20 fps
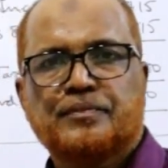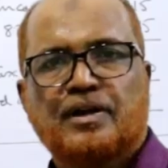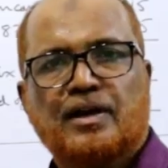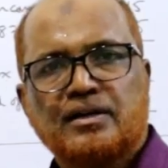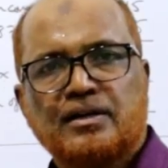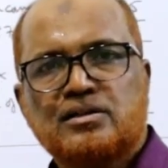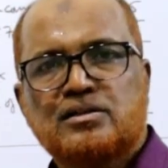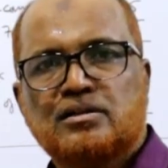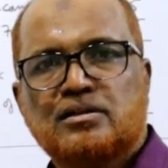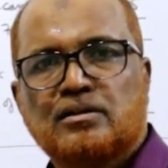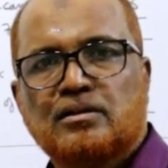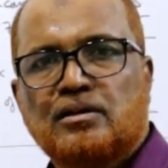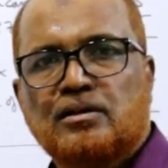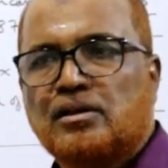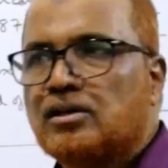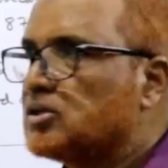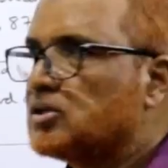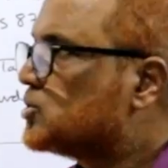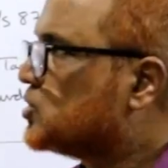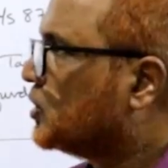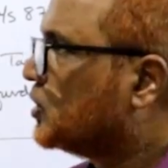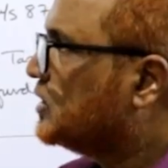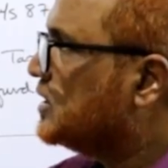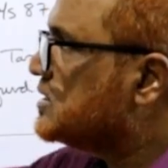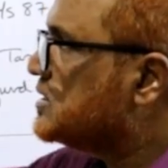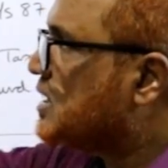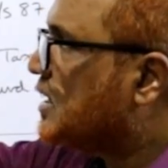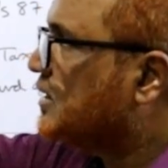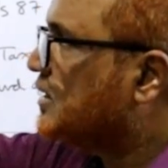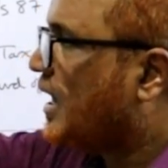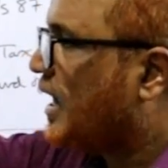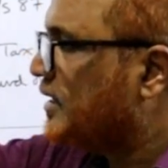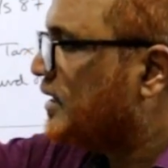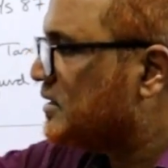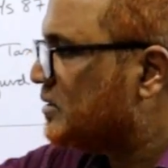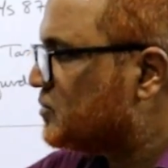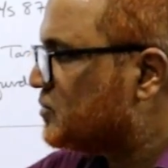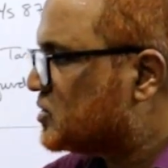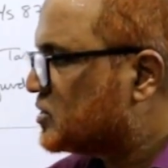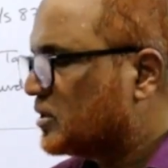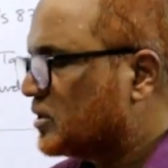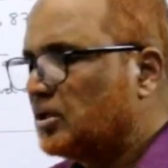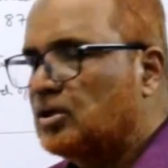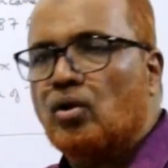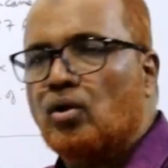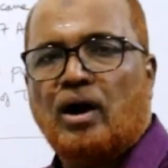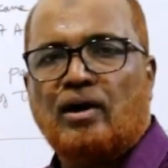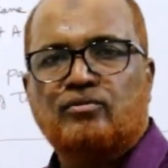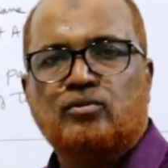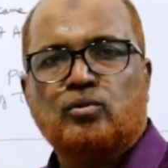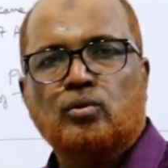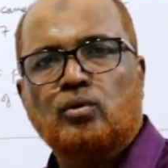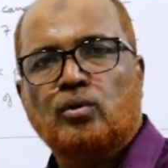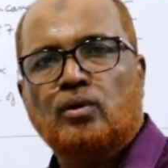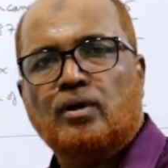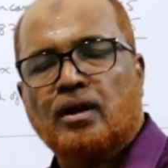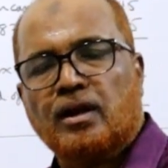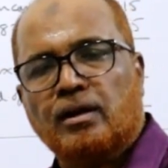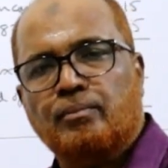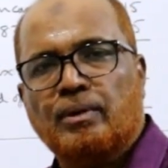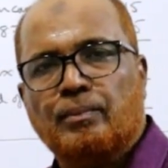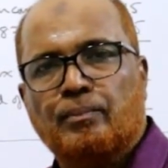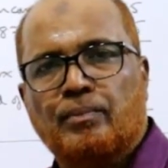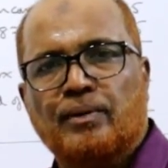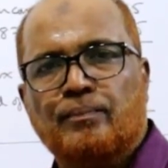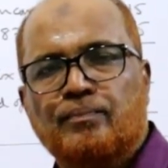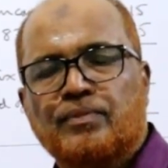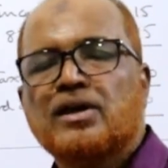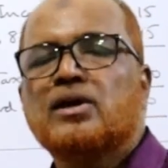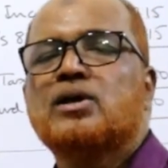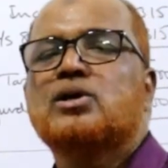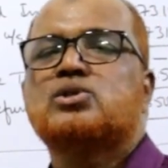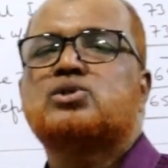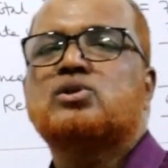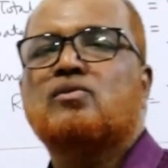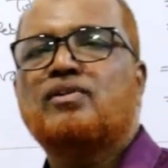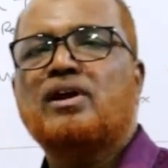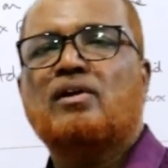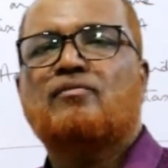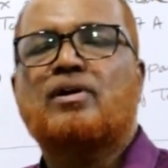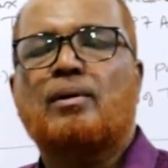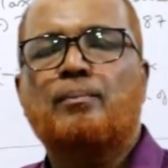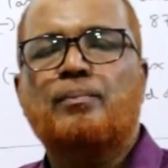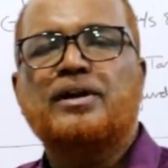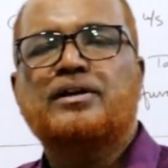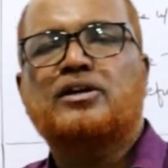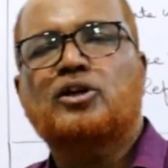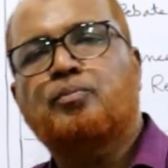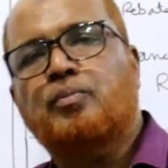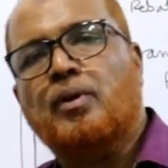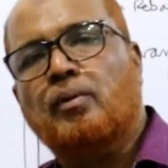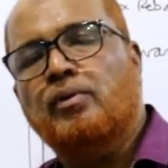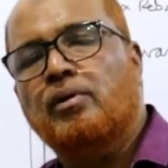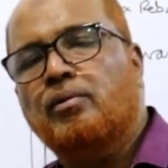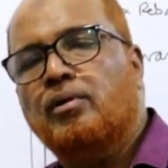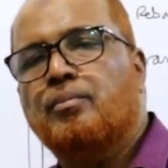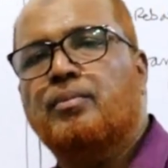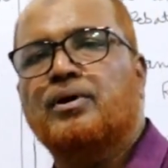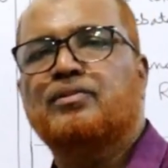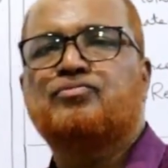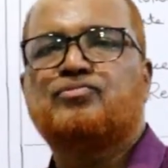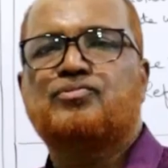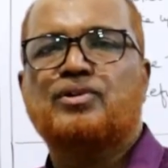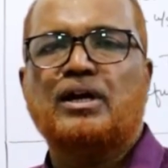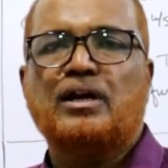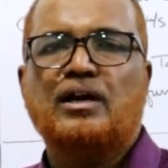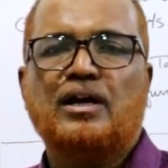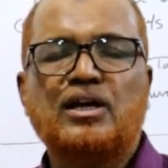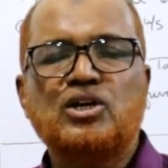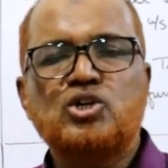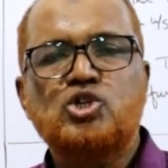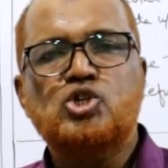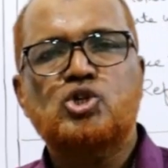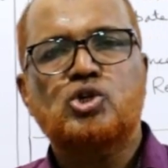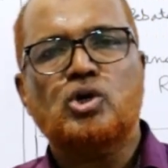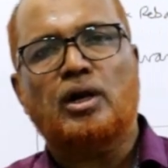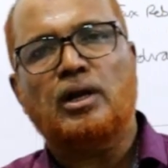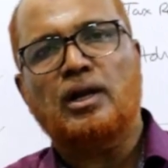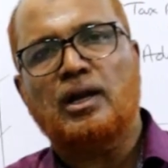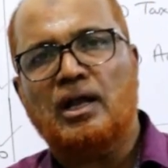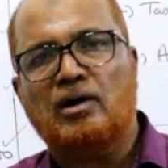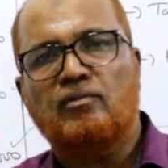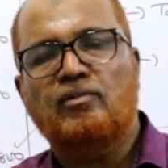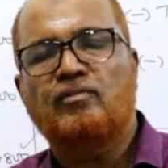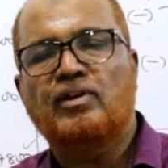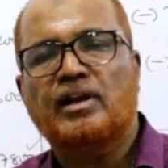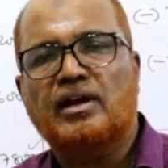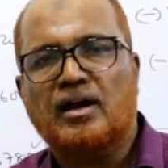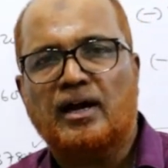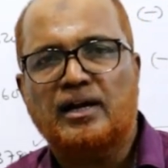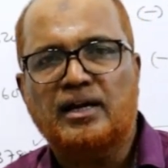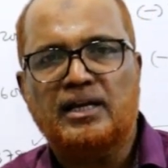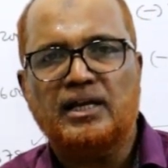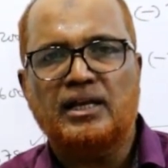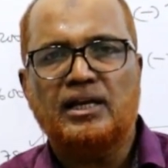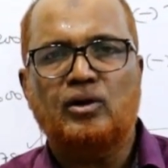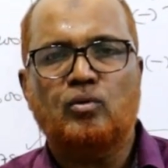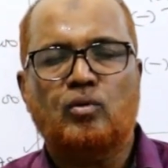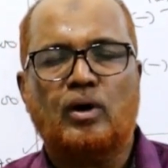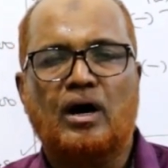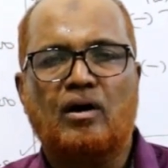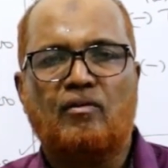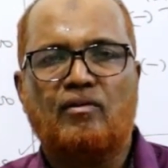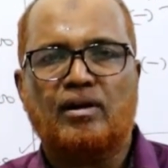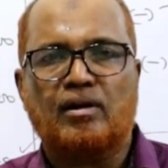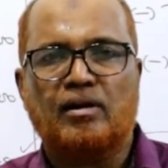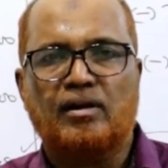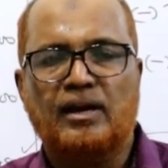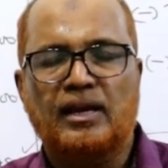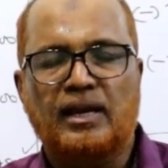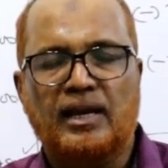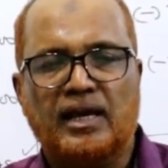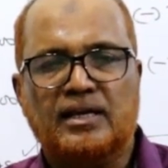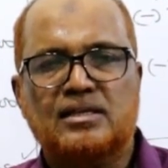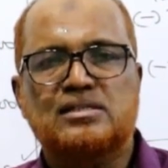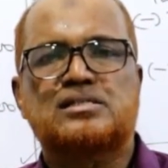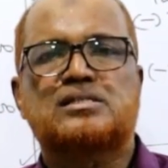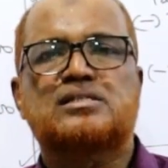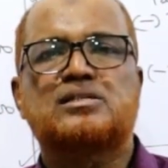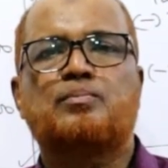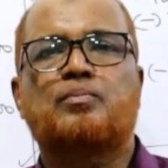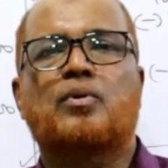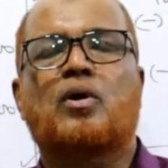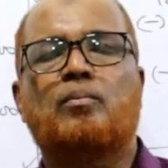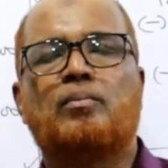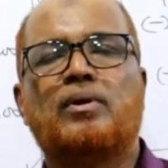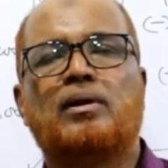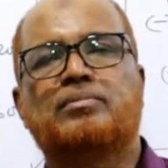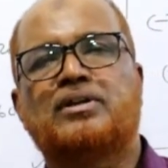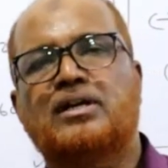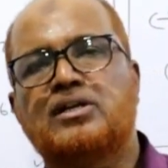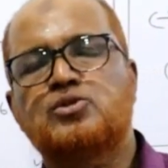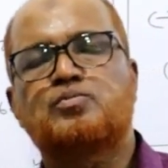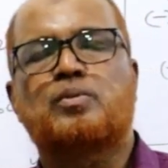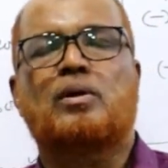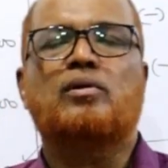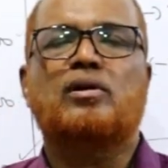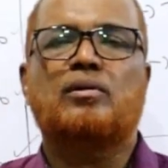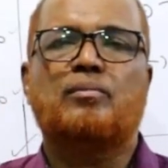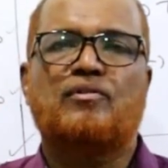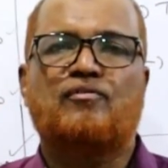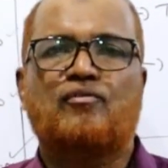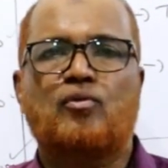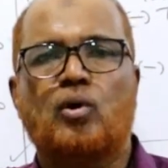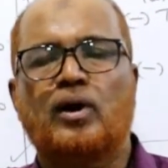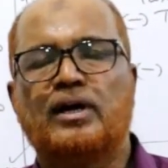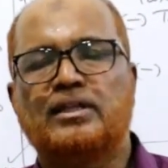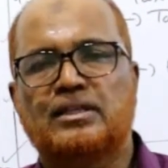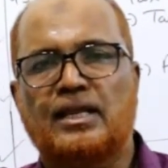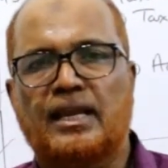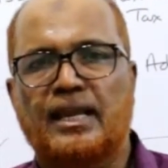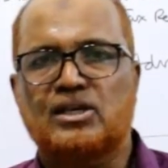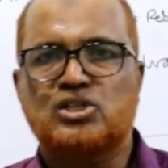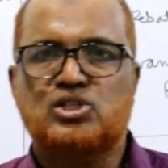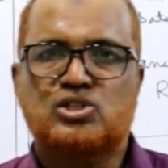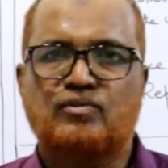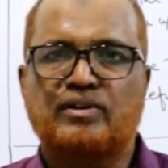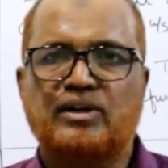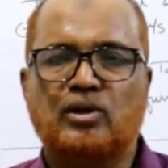right? So these are the items you have to remember. So we have completed problem number 3. Inshallah, we will continue our next problem, that is problem number 4 in the next